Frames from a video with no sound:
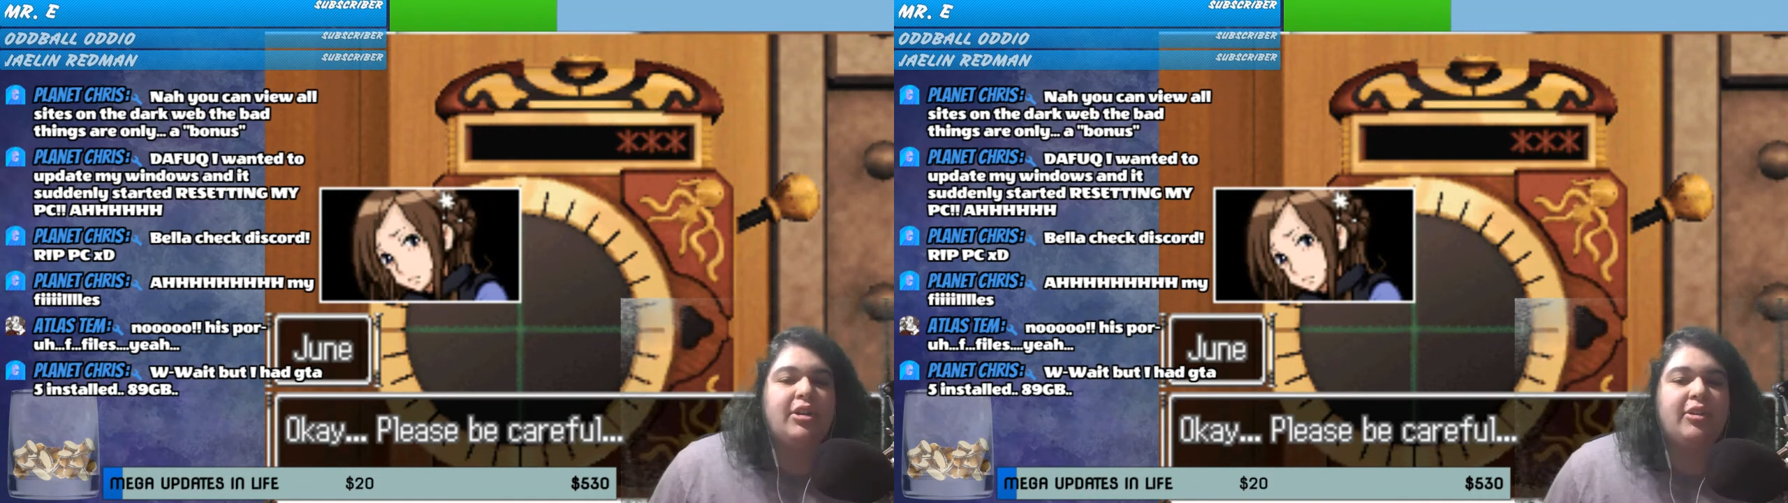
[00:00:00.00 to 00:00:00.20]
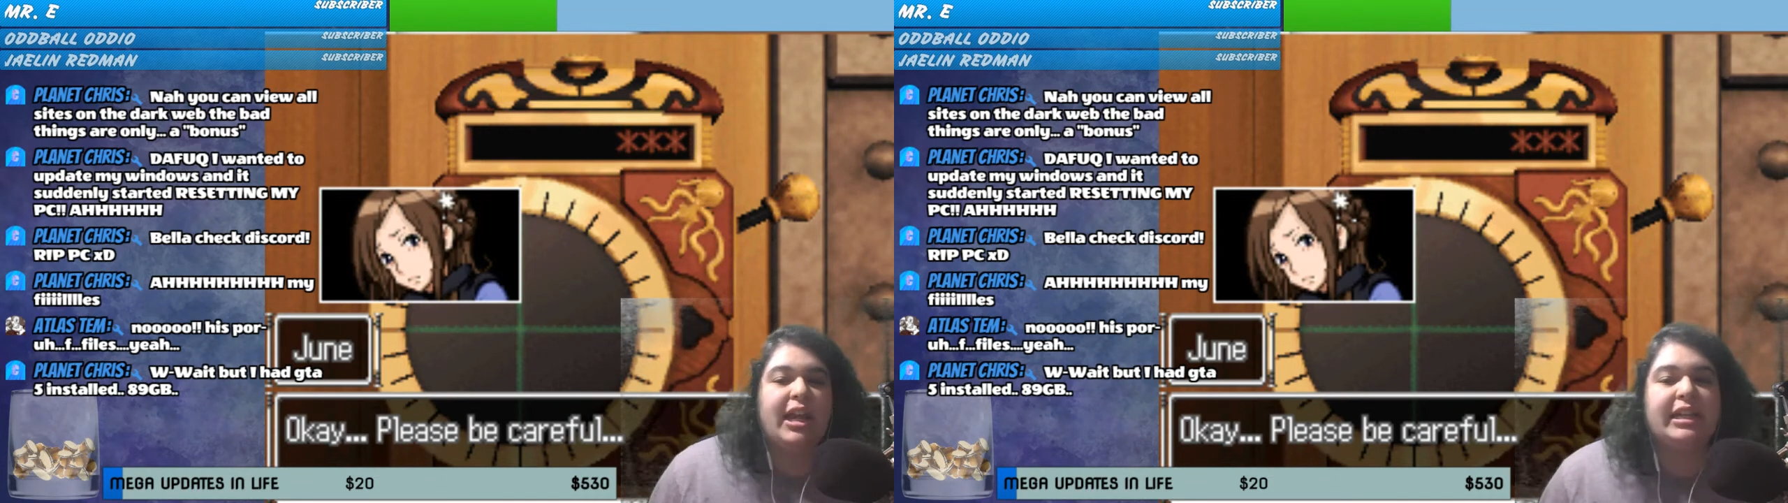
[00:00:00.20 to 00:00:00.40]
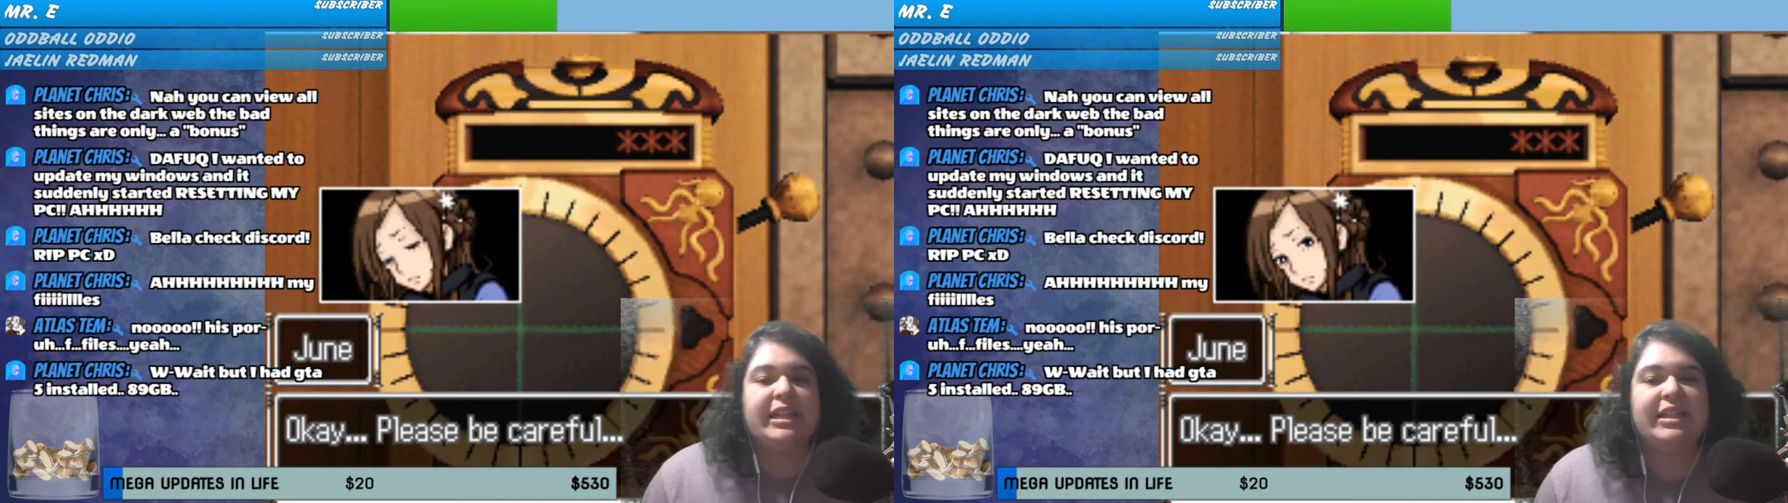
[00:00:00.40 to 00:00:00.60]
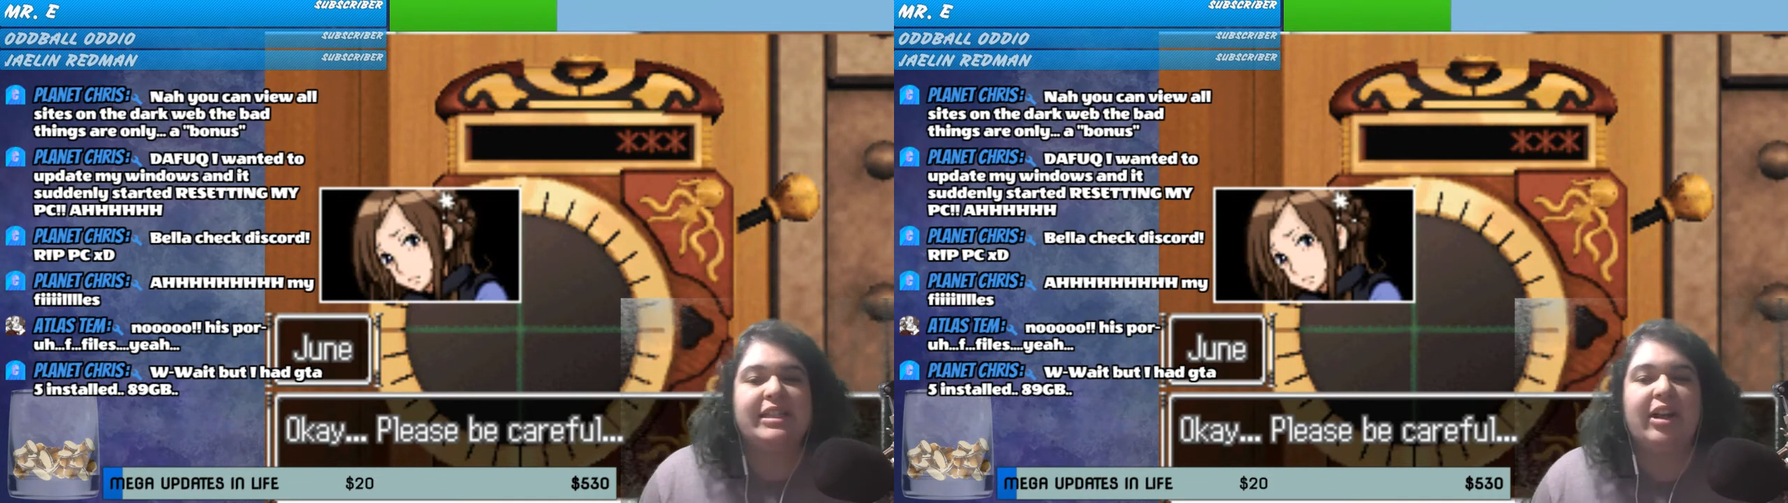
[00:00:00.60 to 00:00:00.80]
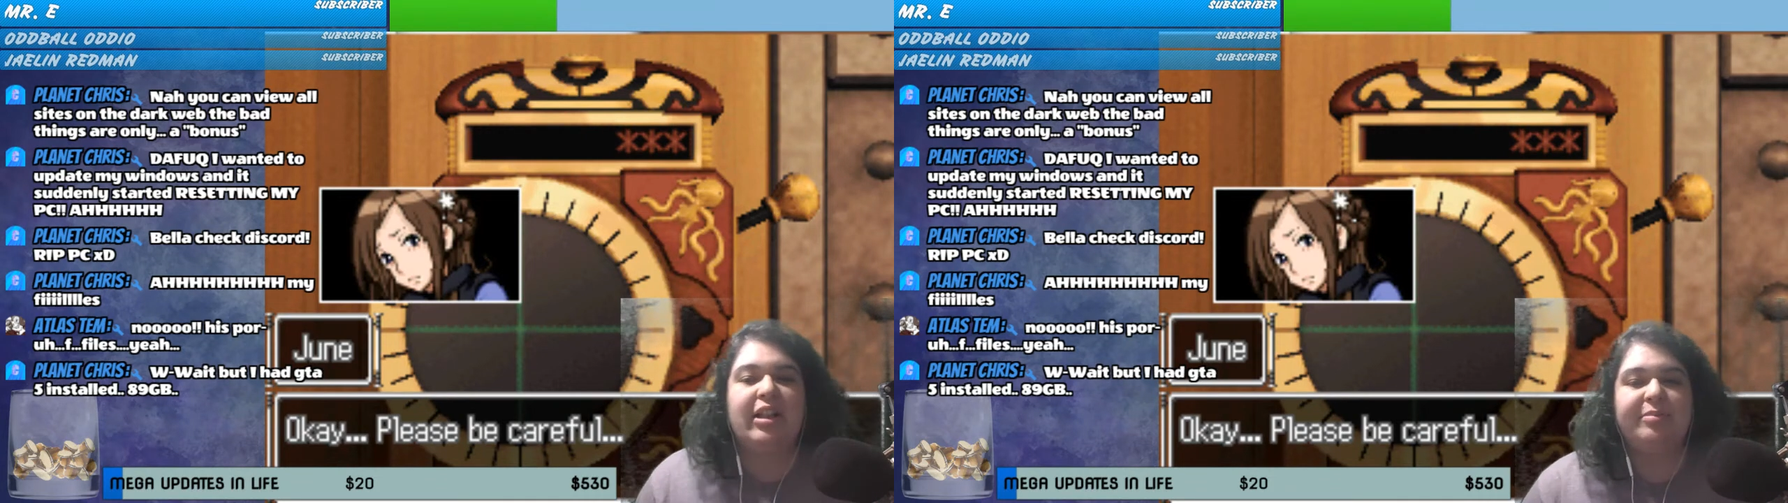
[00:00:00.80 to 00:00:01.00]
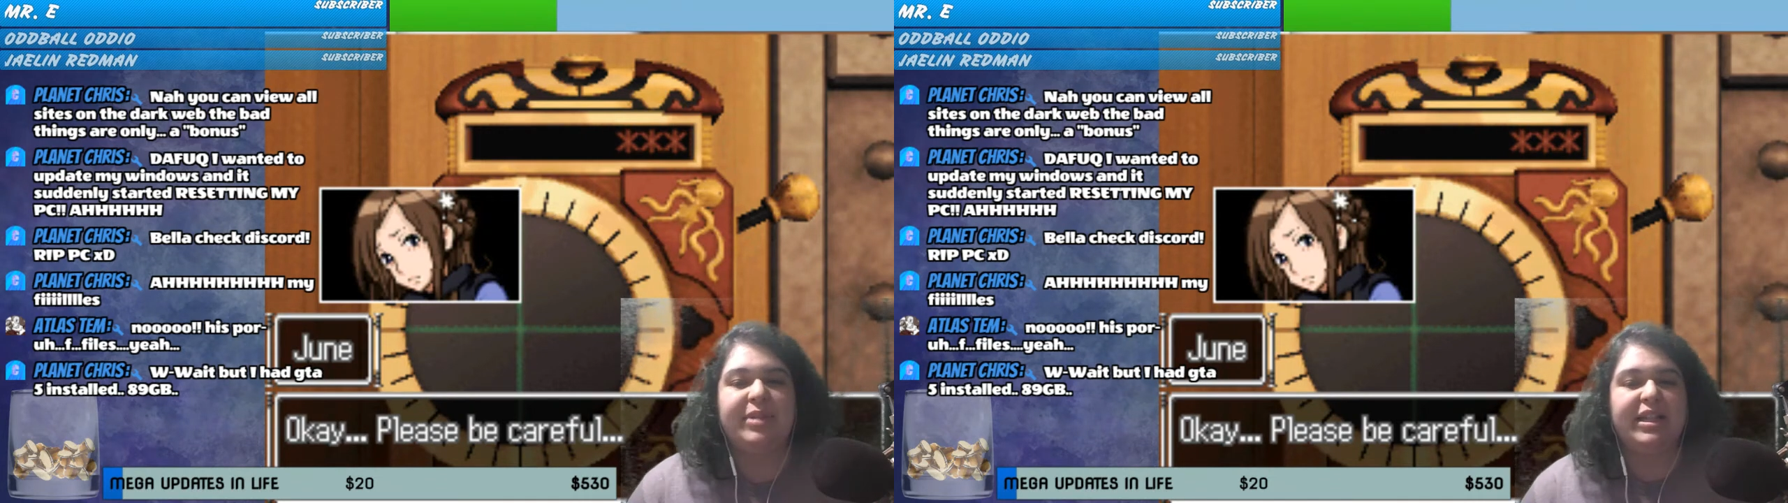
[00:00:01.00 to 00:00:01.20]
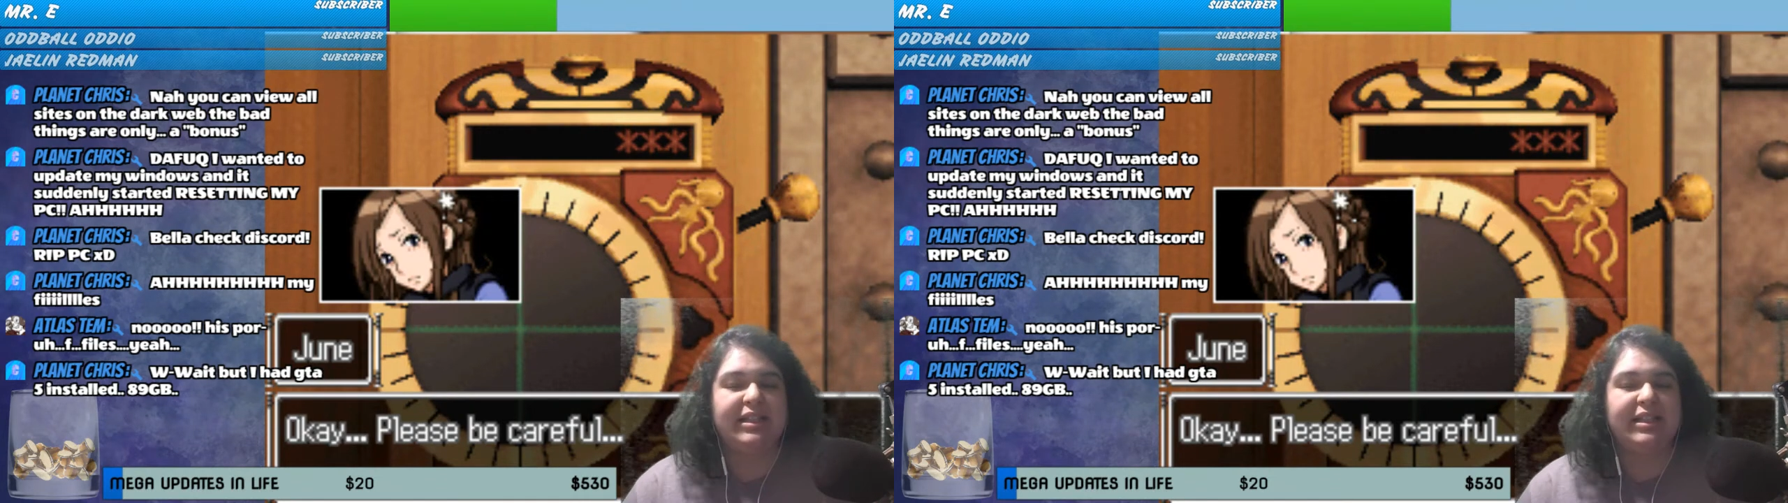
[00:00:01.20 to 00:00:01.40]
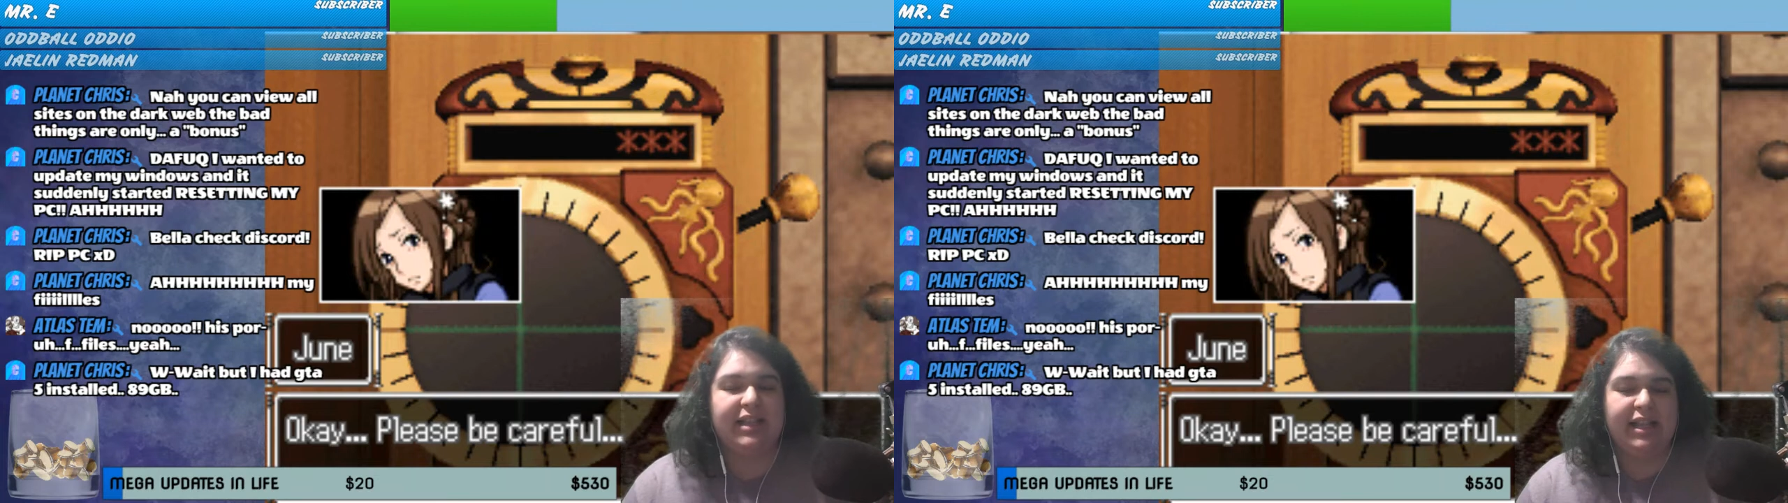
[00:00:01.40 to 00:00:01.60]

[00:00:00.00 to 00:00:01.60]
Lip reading: you can't install it because